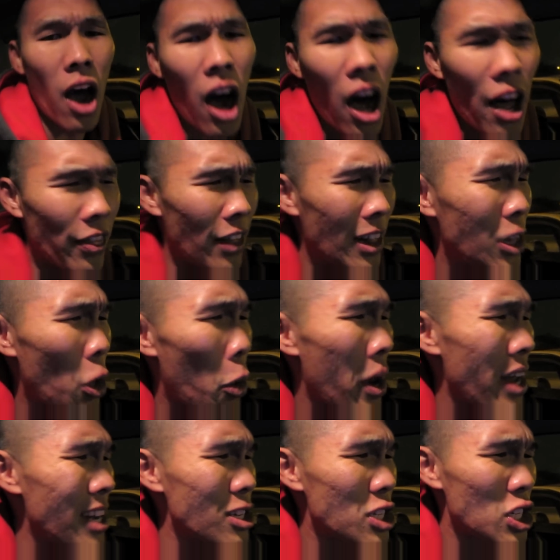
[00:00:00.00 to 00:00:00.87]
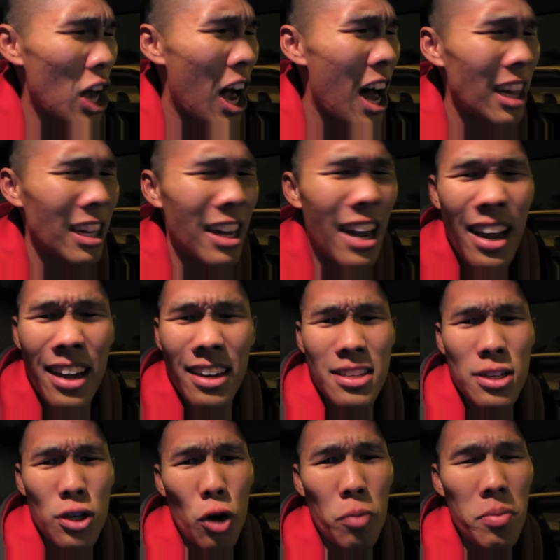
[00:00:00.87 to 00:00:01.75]
On the low, I used to holler at
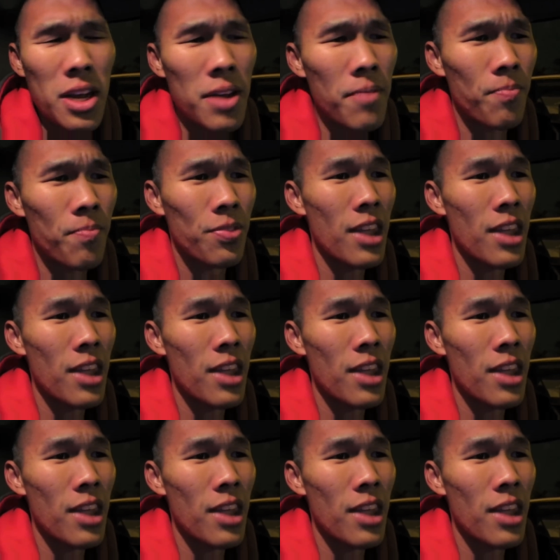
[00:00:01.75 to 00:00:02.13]
Somi.